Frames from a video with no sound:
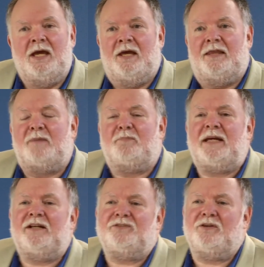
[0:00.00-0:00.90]
They
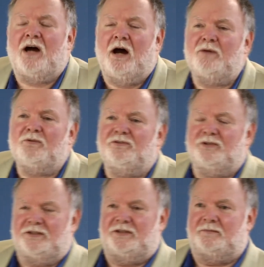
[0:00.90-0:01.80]
beat us on the height
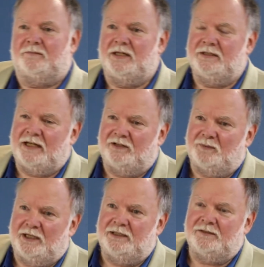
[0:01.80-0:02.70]
restriction in
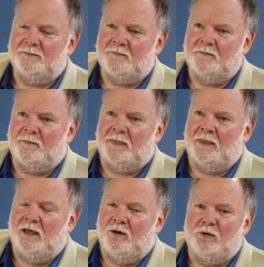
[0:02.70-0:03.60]
Tasmania.
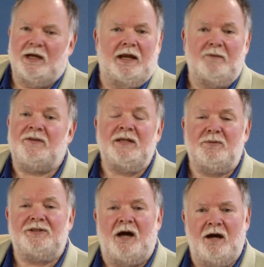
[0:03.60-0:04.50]
We got everything
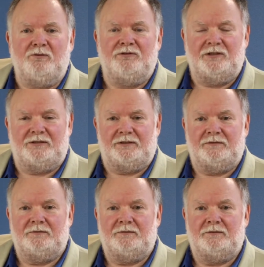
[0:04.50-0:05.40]
but the height restriction.
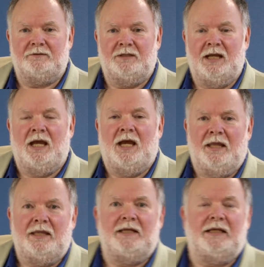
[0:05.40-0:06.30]

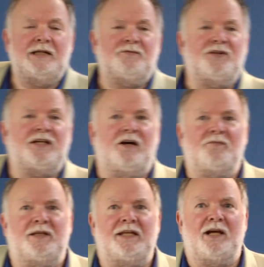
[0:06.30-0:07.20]
The leader for the
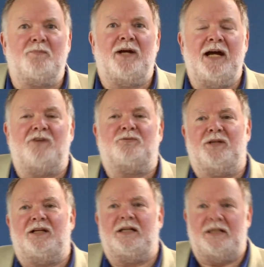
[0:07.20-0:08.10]
government in the upper house, when
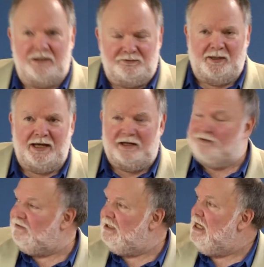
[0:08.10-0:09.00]
they're getting this
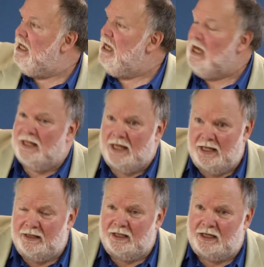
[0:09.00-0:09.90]
passed,
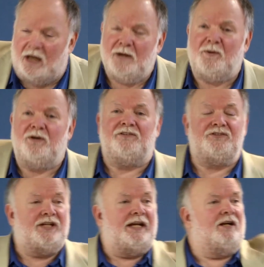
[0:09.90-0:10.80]
got up on his
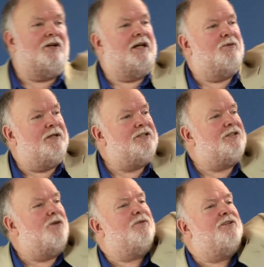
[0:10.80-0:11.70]
chair and reached
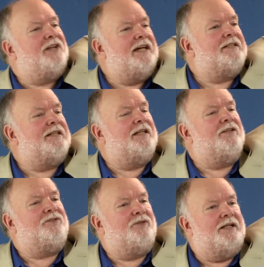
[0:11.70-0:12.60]
over his head to
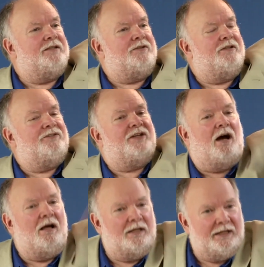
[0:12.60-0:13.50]
illustrate to his
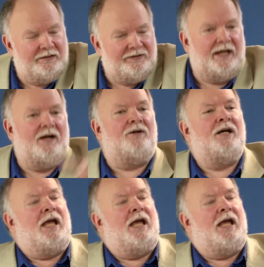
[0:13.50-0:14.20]
colleagues how